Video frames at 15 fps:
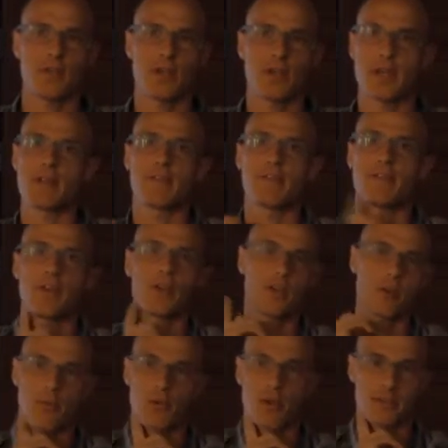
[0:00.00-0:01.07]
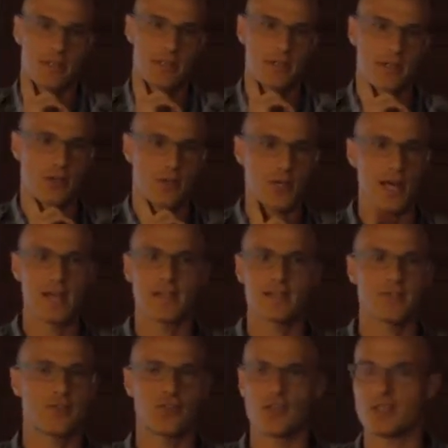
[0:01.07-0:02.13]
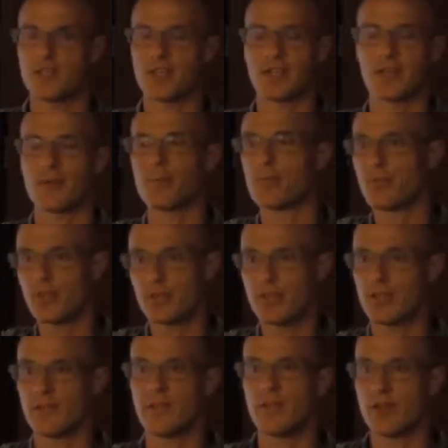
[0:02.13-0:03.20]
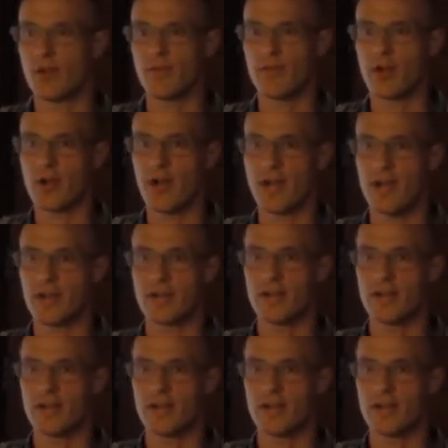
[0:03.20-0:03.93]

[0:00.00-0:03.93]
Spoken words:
night, feeling your pulse in your chest, just like completely in over your head.